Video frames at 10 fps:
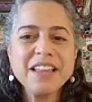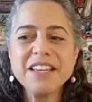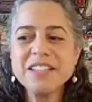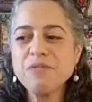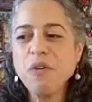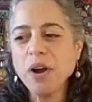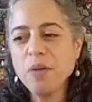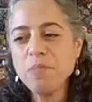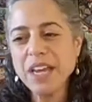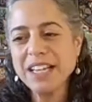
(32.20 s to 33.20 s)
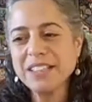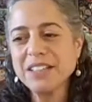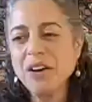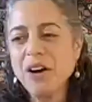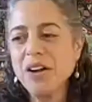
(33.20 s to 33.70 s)
This forum
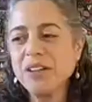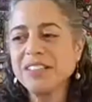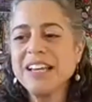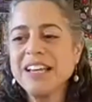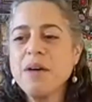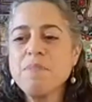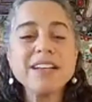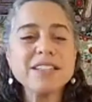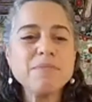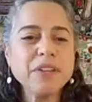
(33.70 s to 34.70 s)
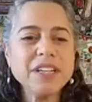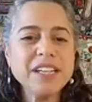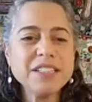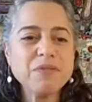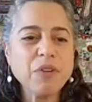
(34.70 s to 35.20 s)
is called
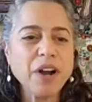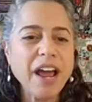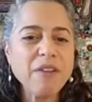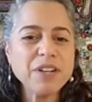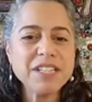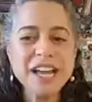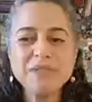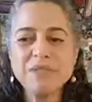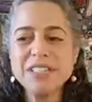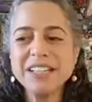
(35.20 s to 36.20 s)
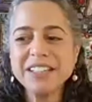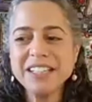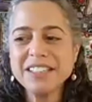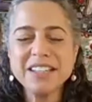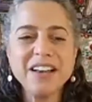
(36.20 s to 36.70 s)
Possibilities for Everyday
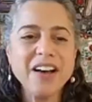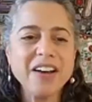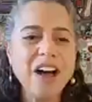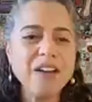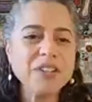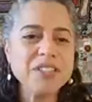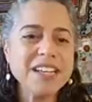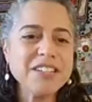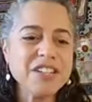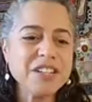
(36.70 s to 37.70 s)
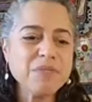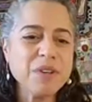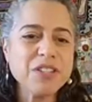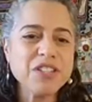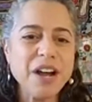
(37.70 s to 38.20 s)
Resilience, a conversation
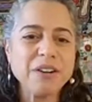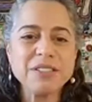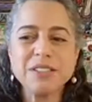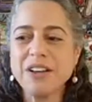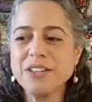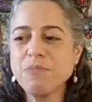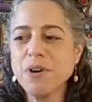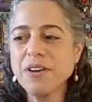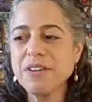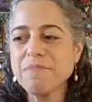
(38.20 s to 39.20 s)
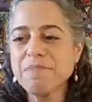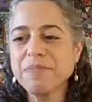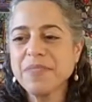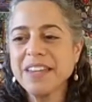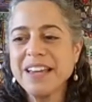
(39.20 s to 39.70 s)
with Sharon Salzberg,
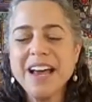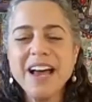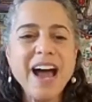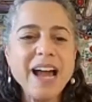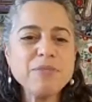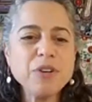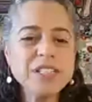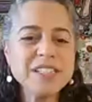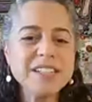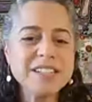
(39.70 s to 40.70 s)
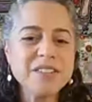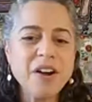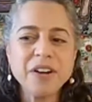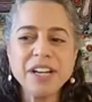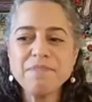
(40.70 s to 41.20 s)
I'm Christa
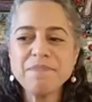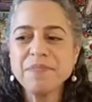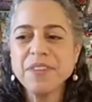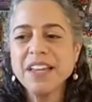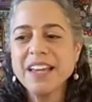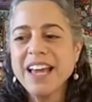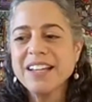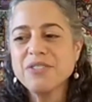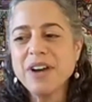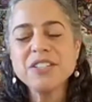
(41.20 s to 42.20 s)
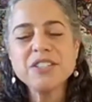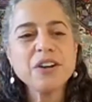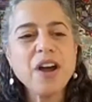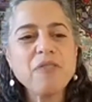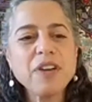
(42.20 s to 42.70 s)
Tinari,
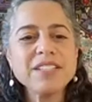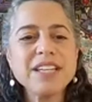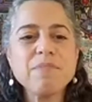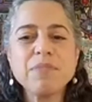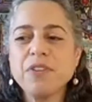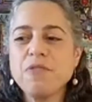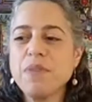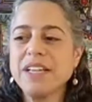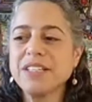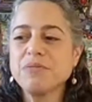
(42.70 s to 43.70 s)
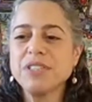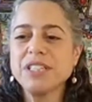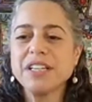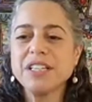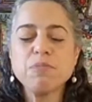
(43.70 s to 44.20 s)
Director of Contemplative Based
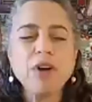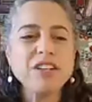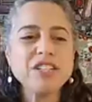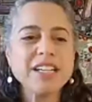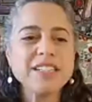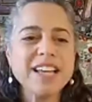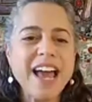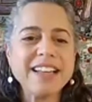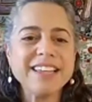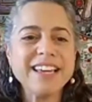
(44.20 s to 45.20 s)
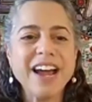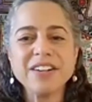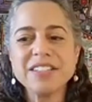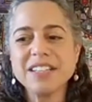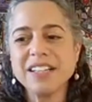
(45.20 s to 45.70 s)
Resilience Project at the
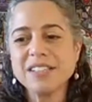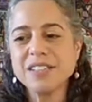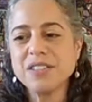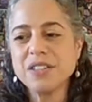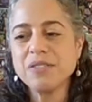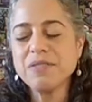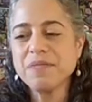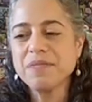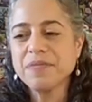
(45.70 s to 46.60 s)
Garrison Institute.